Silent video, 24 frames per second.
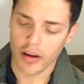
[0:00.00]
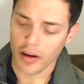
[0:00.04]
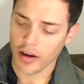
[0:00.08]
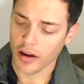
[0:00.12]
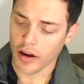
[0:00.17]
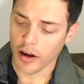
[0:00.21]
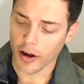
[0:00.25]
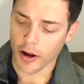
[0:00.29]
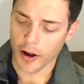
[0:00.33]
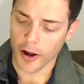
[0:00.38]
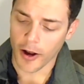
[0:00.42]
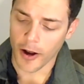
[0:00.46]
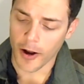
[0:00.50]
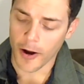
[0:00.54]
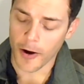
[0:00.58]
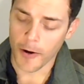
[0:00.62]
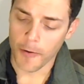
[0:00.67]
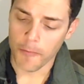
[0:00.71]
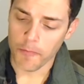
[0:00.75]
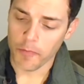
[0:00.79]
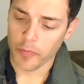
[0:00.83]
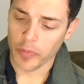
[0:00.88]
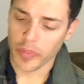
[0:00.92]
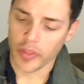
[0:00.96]

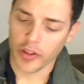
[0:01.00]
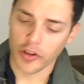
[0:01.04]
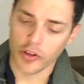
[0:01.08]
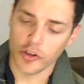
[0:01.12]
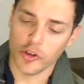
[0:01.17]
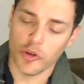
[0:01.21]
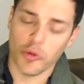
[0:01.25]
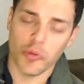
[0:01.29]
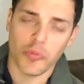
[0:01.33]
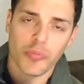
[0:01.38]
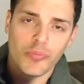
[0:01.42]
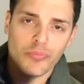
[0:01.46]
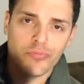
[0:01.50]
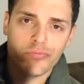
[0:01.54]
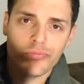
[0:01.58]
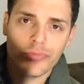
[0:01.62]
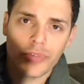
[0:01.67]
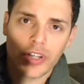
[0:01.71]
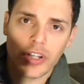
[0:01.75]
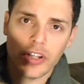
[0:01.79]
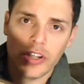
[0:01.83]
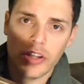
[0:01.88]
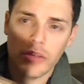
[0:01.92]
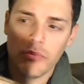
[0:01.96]
the little
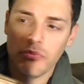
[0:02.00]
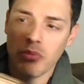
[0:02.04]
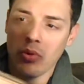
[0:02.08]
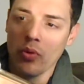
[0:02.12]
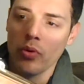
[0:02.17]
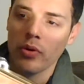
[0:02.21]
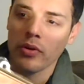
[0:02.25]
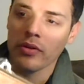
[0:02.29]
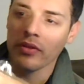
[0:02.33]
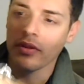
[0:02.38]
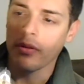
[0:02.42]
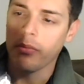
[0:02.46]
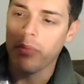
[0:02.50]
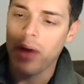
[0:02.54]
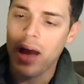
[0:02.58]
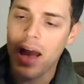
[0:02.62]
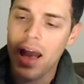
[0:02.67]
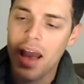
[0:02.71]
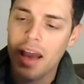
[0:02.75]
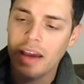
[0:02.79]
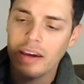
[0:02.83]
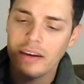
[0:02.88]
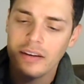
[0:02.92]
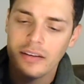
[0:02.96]
clipboard in the
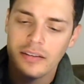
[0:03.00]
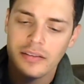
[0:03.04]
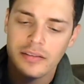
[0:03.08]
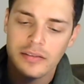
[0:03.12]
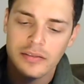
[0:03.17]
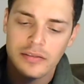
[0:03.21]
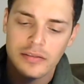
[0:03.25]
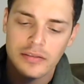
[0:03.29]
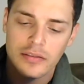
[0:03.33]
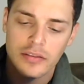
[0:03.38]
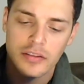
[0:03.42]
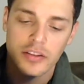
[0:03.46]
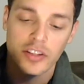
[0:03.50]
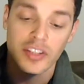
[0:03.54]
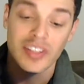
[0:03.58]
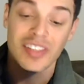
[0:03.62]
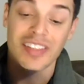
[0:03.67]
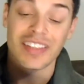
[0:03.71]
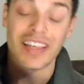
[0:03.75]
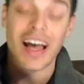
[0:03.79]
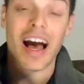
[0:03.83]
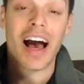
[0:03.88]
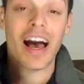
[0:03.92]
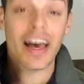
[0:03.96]
back, the
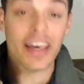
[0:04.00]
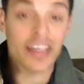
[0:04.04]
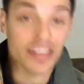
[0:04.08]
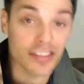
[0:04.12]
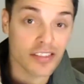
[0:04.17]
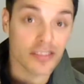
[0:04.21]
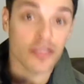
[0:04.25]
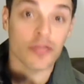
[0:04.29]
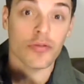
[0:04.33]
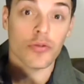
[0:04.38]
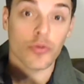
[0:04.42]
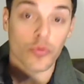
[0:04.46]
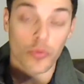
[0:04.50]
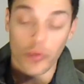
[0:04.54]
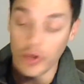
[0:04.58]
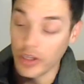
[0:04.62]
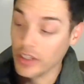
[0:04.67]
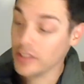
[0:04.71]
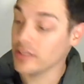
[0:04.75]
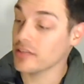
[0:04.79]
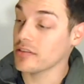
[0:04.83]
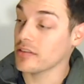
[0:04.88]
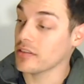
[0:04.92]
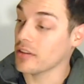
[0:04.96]
size of the
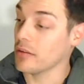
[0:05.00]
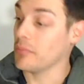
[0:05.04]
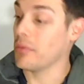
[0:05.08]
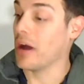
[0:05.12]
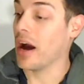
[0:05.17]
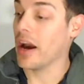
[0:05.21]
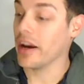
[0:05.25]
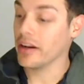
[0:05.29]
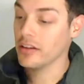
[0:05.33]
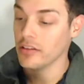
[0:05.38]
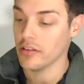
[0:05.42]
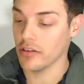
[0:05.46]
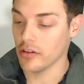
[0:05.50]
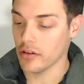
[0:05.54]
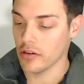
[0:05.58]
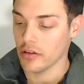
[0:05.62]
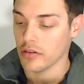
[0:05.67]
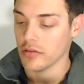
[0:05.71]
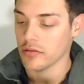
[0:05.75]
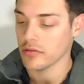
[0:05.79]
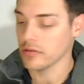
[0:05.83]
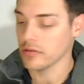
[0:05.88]
rings on the binder.